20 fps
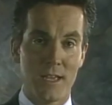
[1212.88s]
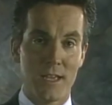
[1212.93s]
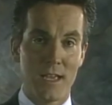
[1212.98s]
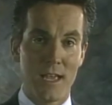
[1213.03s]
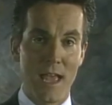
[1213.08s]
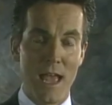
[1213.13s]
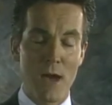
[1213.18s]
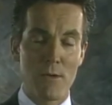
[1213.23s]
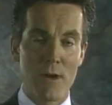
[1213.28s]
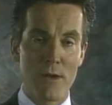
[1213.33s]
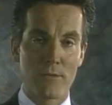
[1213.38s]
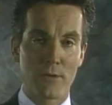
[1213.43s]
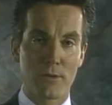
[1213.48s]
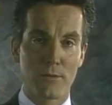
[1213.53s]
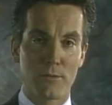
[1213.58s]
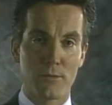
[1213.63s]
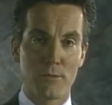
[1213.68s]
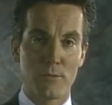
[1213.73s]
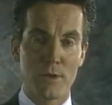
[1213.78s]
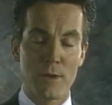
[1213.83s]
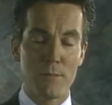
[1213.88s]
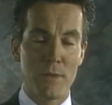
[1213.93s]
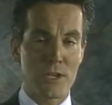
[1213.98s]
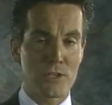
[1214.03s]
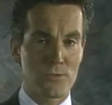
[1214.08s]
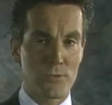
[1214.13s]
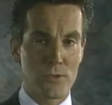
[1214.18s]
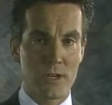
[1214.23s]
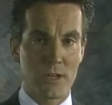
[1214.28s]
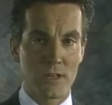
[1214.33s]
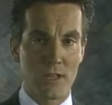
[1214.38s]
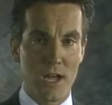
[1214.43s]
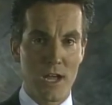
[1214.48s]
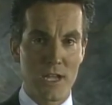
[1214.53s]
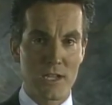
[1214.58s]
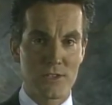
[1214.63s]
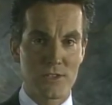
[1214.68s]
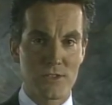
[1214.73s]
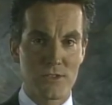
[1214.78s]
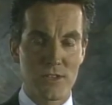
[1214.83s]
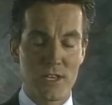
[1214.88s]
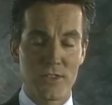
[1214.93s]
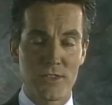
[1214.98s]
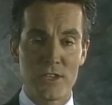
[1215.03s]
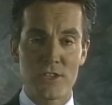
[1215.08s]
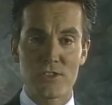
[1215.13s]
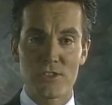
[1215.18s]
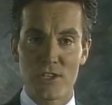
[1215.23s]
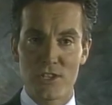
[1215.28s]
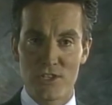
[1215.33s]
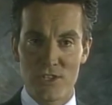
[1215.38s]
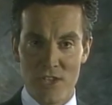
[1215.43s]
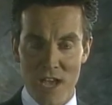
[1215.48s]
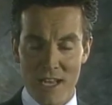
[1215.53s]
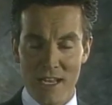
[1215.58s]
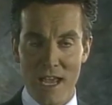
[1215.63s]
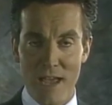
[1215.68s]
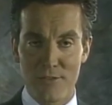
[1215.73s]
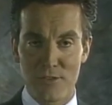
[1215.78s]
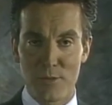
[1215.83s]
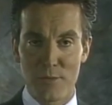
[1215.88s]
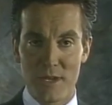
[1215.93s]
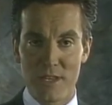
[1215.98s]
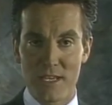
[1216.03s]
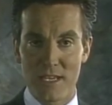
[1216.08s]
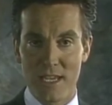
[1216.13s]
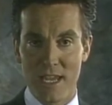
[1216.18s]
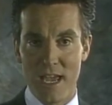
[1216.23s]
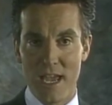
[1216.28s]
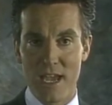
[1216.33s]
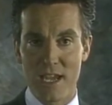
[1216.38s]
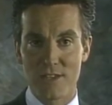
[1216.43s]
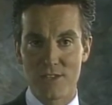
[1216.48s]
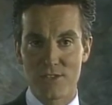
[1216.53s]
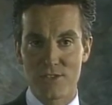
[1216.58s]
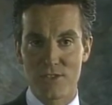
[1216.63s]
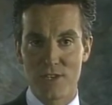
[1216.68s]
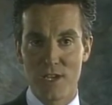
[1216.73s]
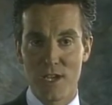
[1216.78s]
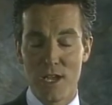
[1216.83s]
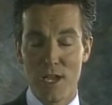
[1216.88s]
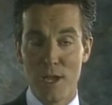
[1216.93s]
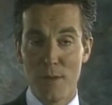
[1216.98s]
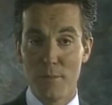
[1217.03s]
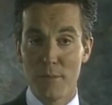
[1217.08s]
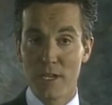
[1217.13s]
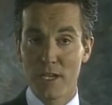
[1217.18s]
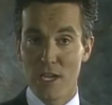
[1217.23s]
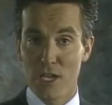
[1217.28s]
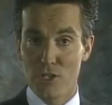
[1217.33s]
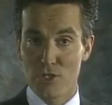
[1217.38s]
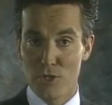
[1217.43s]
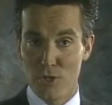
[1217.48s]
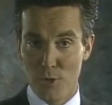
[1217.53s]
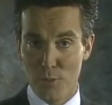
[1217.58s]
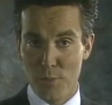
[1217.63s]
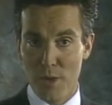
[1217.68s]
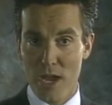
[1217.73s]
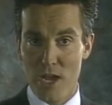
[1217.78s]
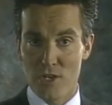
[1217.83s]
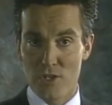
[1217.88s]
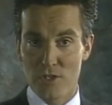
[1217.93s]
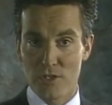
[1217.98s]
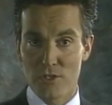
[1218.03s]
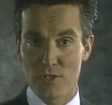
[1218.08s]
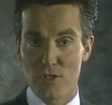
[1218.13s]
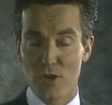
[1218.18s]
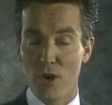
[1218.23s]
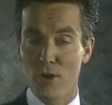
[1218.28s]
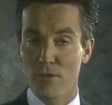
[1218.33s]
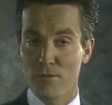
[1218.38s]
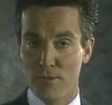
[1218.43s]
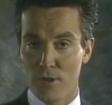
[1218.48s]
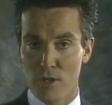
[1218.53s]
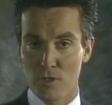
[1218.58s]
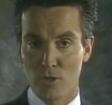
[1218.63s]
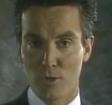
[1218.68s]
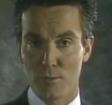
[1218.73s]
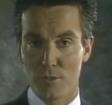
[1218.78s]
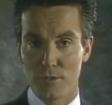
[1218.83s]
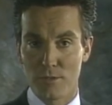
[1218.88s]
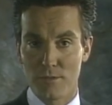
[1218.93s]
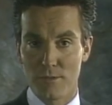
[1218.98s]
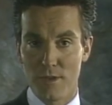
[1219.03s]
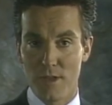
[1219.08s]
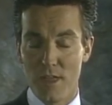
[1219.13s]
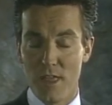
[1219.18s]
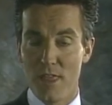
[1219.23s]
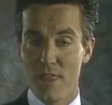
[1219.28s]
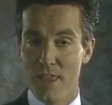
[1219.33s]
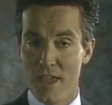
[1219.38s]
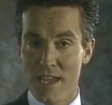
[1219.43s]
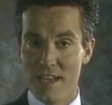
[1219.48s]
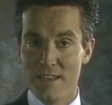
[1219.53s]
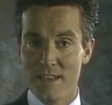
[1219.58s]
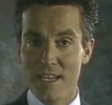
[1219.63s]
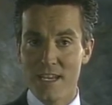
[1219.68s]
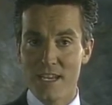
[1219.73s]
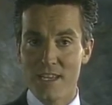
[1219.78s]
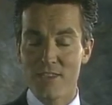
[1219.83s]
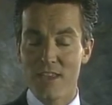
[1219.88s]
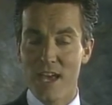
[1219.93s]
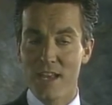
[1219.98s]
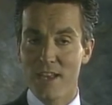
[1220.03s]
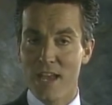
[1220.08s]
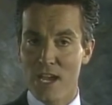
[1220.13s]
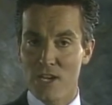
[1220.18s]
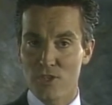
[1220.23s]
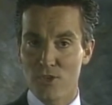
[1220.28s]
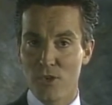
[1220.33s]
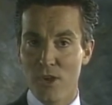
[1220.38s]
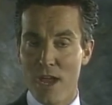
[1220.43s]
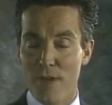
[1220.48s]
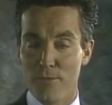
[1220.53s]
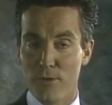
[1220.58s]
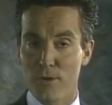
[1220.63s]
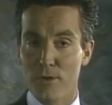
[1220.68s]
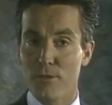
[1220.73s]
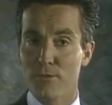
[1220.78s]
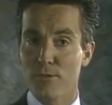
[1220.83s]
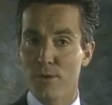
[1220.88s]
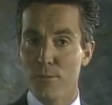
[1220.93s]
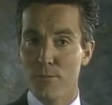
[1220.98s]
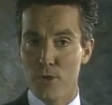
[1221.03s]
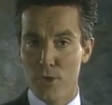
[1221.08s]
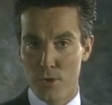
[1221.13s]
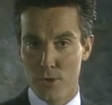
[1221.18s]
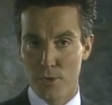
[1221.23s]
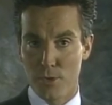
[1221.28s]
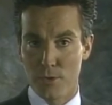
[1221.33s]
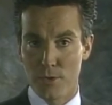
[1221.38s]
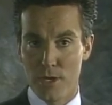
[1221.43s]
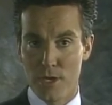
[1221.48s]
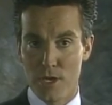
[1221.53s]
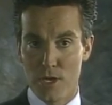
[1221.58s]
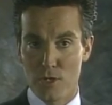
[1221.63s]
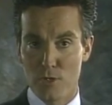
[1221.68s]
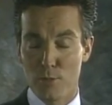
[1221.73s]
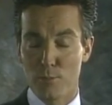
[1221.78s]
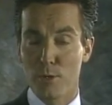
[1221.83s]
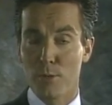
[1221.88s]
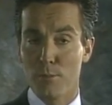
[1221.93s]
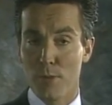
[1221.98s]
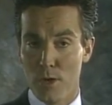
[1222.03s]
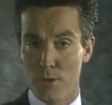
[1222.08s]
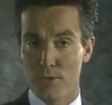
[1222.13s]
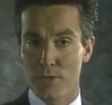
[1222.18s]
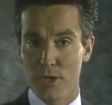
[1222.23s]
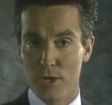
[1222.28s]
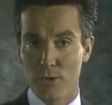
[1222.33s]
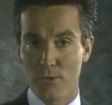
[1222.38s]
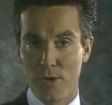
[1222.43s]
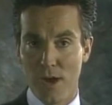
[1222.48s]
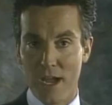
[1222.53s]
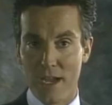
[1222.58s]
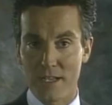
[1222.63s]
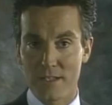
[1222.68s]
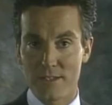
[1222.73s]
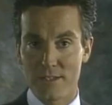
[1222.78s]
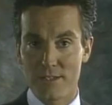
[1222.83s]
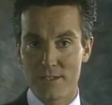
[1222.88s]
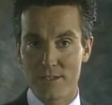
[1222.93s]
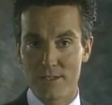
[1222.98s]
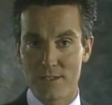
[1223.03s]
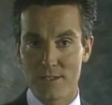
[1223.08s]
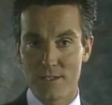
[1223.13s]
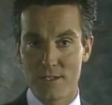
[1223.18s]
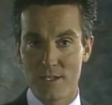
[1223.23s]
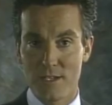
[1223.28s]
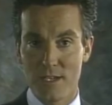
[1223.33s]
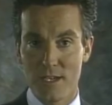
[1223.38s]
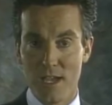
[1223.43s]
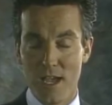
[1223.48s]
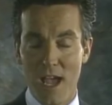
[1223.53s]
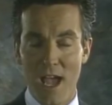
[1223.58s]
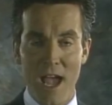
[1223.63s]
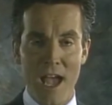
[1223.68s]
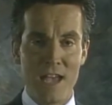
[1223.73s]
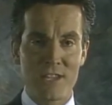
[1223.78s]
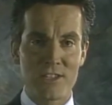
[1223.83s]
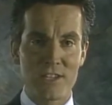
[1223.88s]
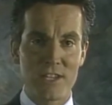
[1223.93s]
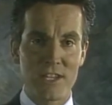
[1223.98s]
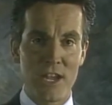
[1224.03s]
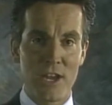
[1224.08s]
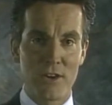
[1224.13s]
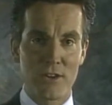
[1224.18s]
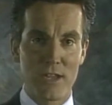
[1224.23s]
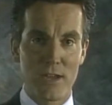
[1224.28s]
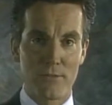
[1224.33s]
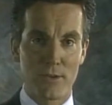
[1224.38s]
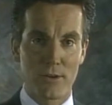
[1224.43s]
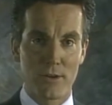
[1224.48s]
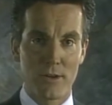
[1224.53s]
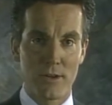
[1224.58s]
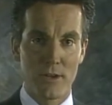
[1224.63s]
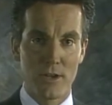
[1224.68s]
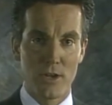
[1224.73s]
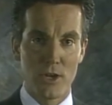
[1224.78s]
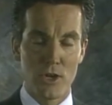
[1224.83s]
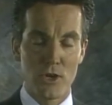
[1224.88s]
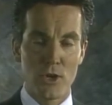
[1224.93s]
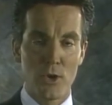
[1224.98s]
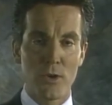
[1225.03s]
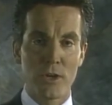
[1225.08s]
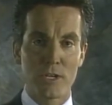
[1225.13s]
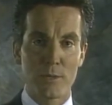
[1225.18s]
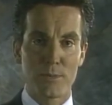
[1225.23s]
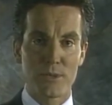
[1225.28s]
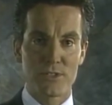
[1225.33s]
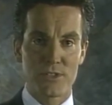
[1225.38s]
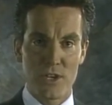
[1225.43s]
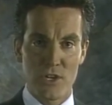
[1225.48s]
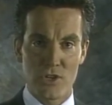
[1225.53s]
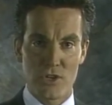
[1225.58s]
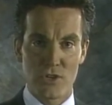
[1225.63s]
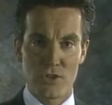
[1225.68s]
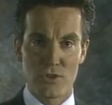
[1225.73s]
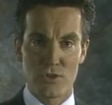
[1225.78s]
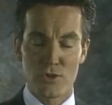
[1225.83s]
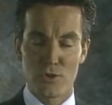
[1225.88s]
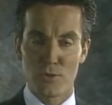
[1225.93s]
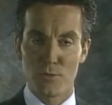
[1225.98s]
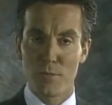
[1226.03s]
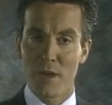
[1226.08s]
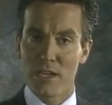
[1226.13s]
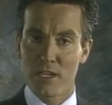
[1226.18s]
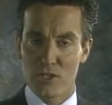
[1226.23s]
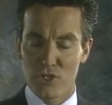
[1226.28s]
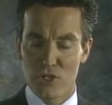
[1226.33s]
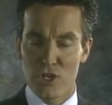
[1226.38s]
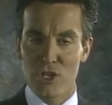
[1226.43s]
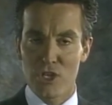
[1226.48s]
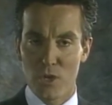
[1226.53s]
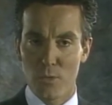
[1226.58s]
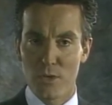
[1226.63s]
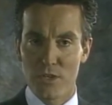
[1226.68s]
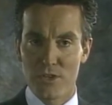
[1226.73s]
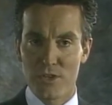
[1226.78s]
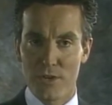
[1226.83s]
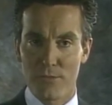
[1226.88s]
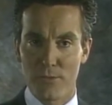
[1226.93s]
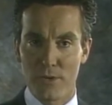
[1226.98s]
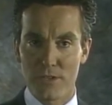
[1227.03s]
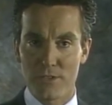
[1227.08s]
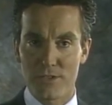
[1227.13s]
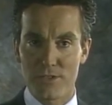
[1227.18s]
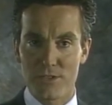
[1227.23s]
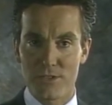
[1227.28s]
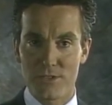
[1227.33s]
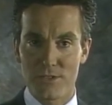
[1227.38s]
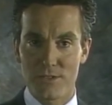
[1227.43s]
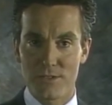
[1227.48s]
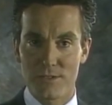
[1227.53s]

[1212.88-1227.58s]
However, we must realize that this does not have to be the case, because your patients are vulnerable. They need that extra effort from you to promote their rights. As a caregiver, you're in a position to make a genuine difference.